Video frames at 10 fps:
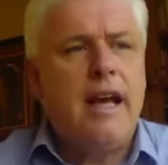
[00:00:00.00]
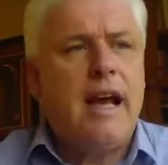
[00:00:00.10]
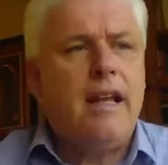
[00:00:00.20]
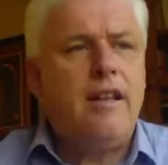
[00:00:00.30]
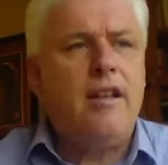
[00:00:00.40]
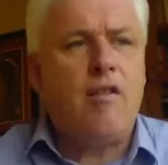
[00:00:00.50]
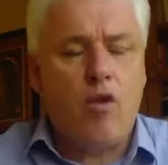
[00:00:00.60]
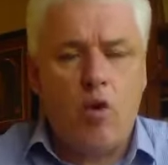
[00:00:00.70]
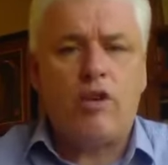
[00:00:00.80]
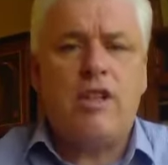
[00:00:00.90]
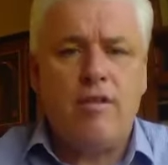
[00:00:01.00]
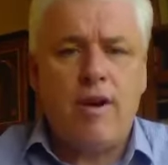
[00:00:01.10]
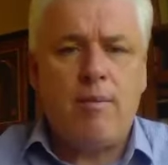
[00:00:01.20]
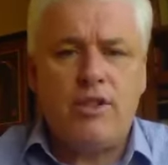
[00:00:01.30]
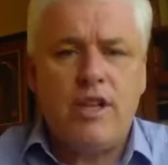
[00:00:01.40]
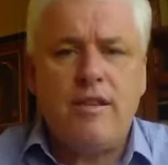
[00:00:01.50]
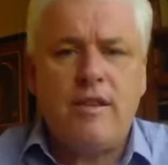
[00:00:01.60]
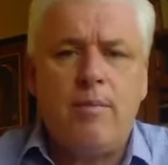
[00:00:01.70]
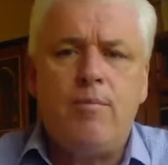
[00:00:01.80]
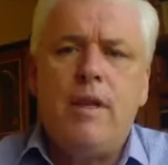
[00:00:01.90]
and of course they represent them.